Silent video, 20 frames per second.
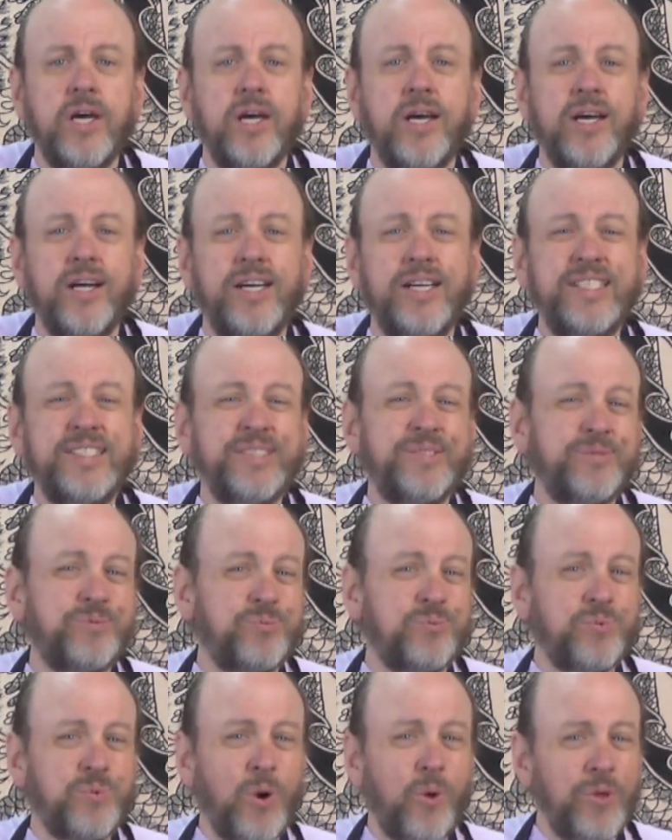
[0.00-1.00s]

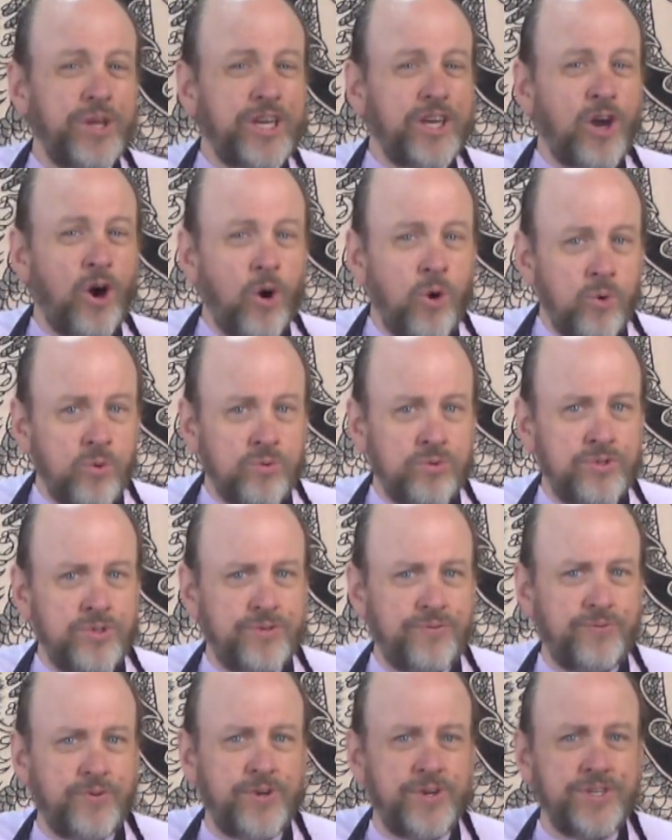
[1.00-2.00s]
rolling
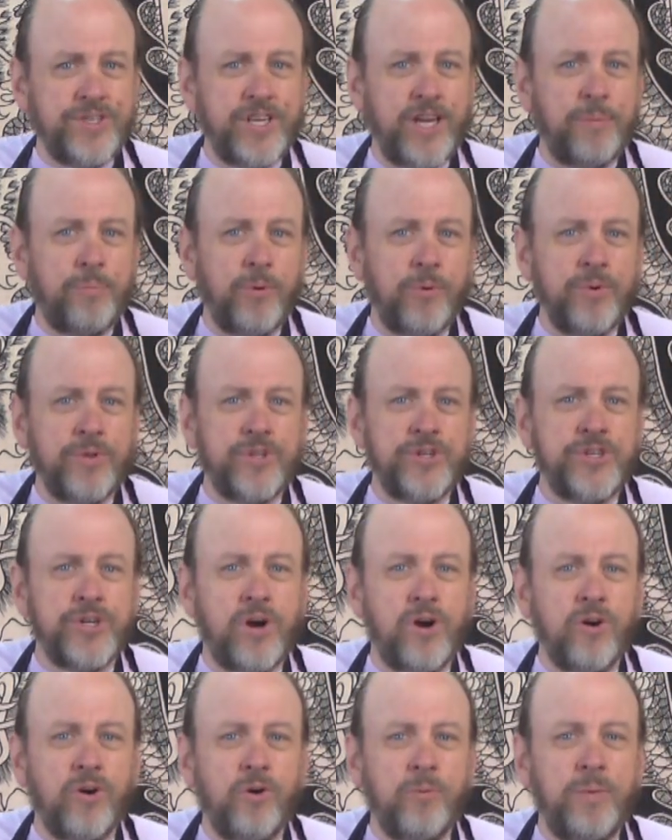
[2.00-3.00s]
cones, for example, with a
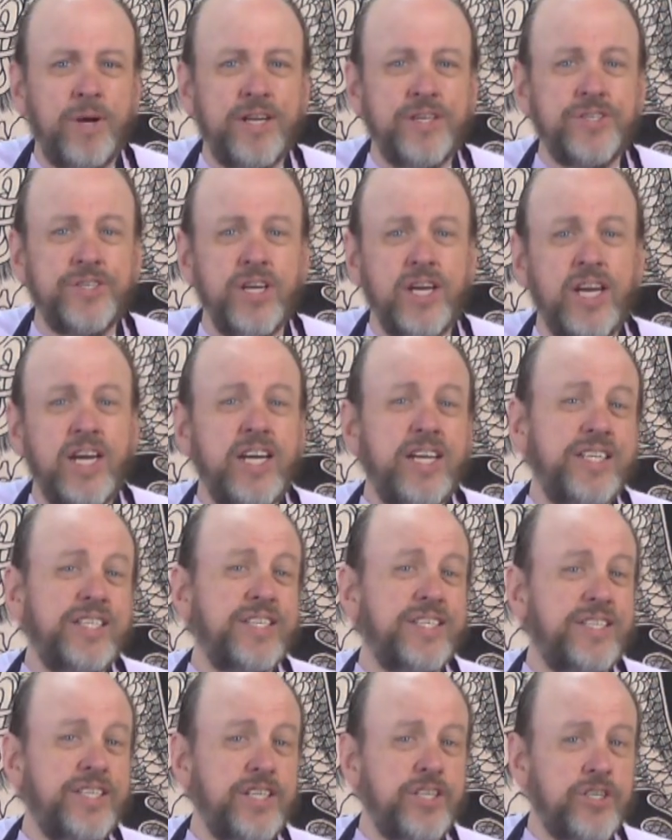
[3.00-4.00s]
charcoal base
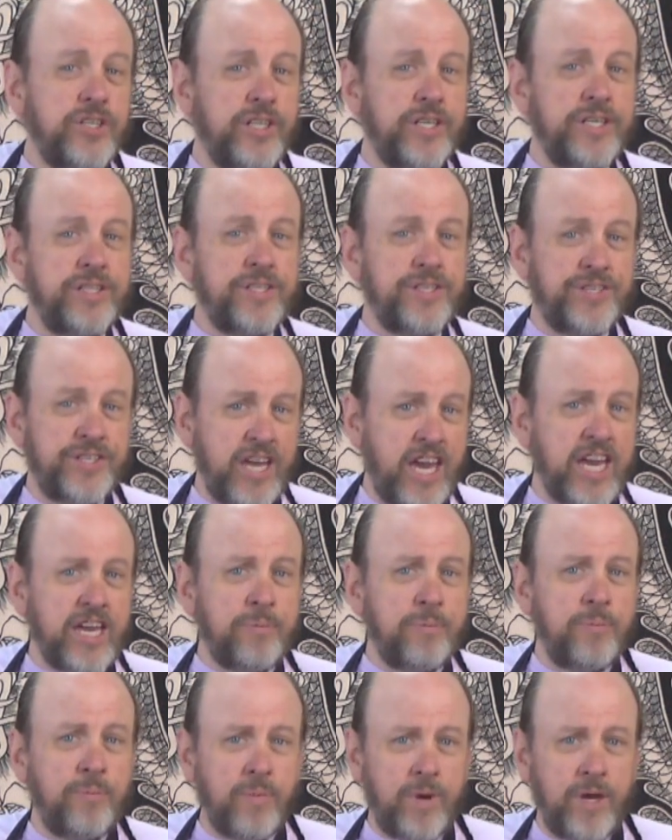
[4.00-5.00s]
is essentially the
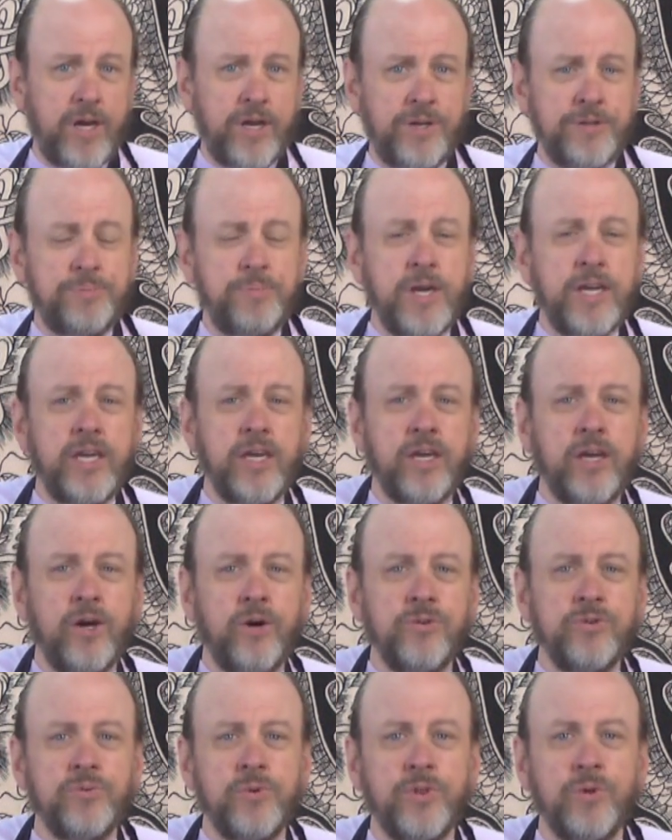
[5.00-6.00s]
same as making
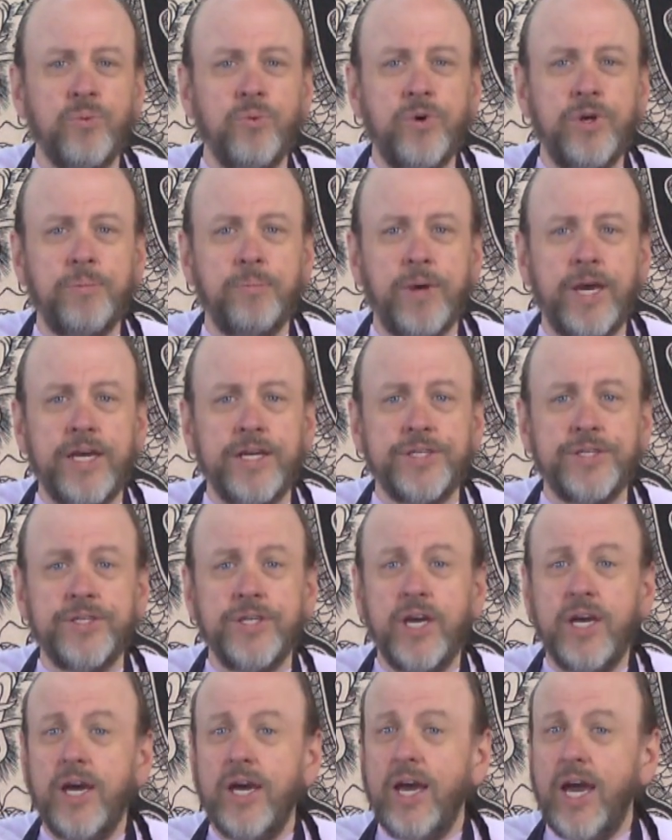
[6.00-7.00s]
cones with a wood base.
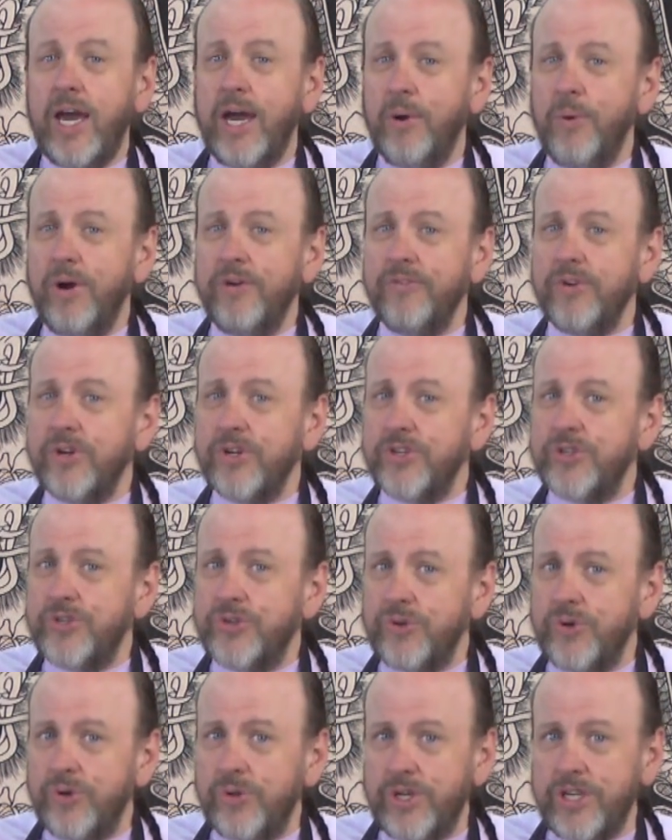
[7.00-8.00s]
However,
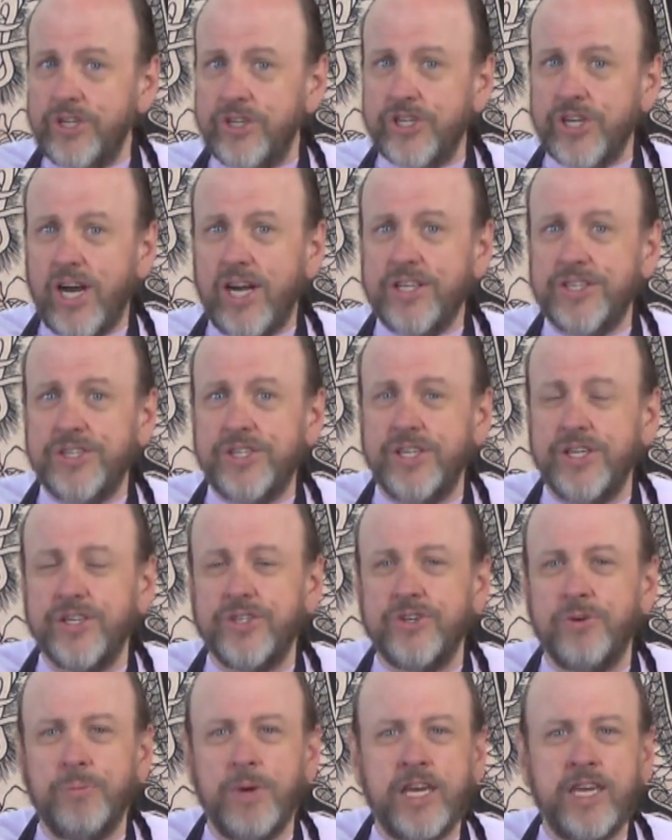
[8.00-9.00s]
extruding joss
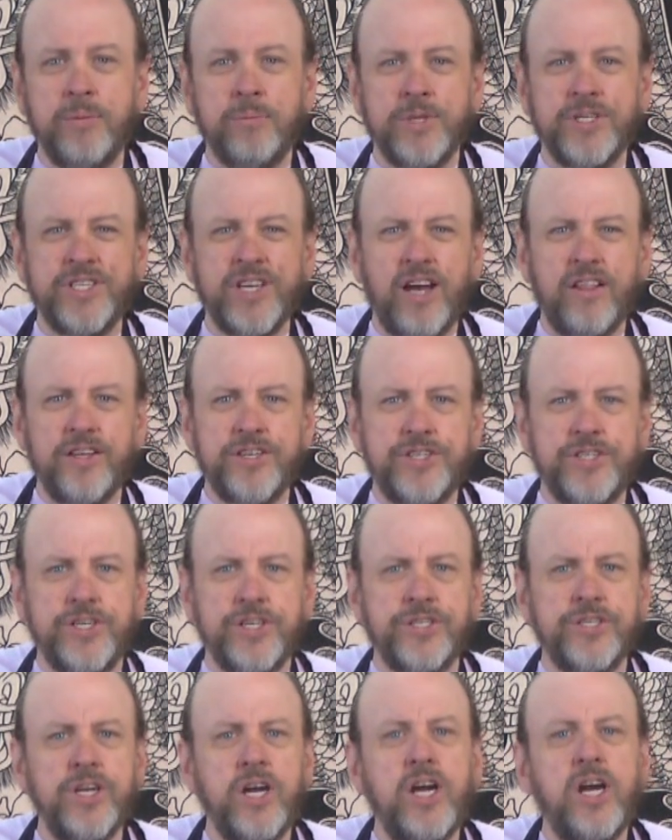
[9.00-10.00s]
sticks or making masala
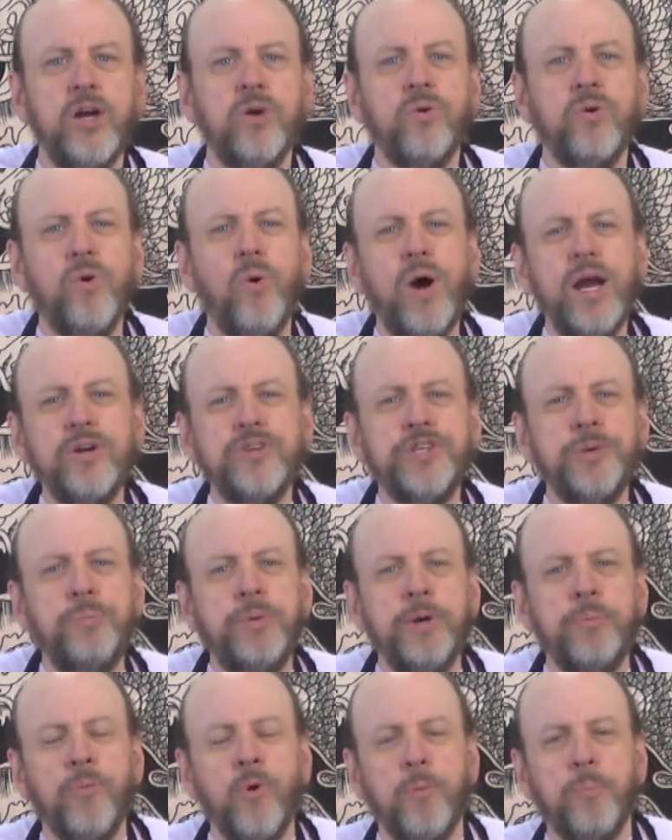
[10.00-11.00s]
sticks requires a
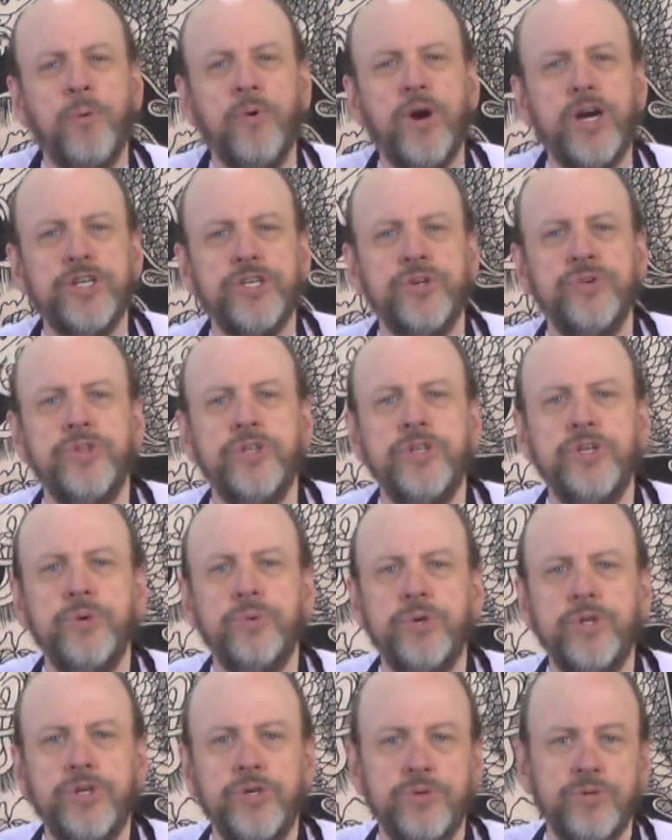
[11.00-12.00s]
bit more pressure than you
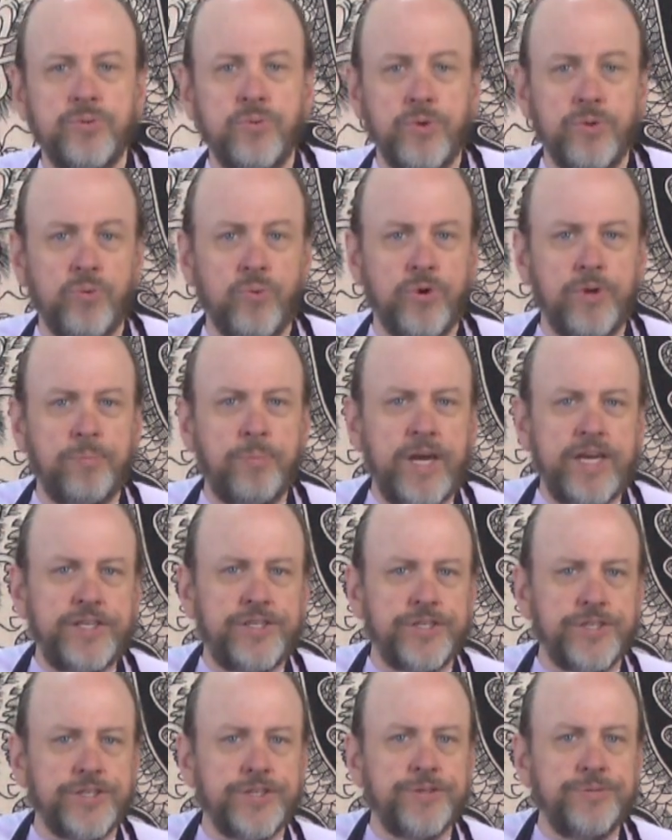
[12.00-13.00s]
would use with wood
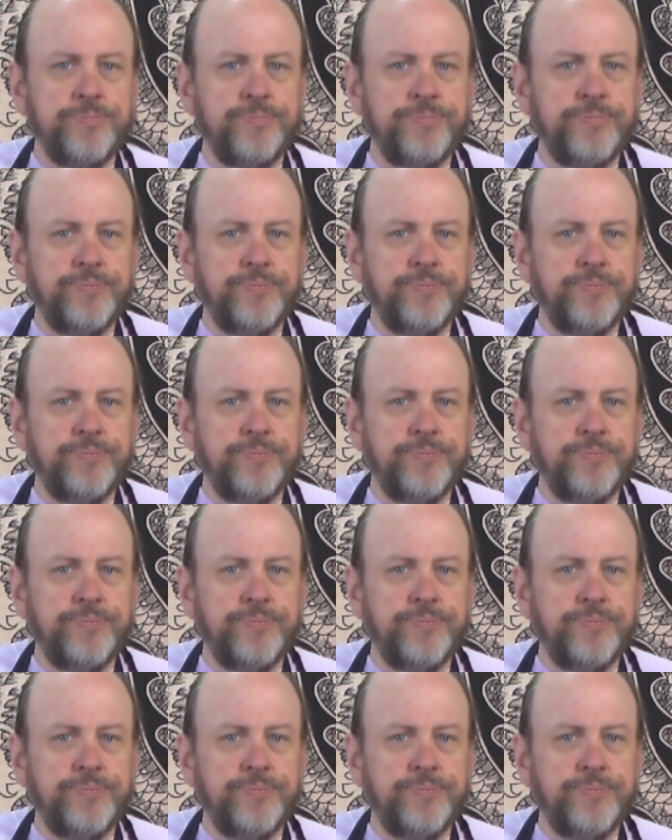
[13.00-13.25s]
bases.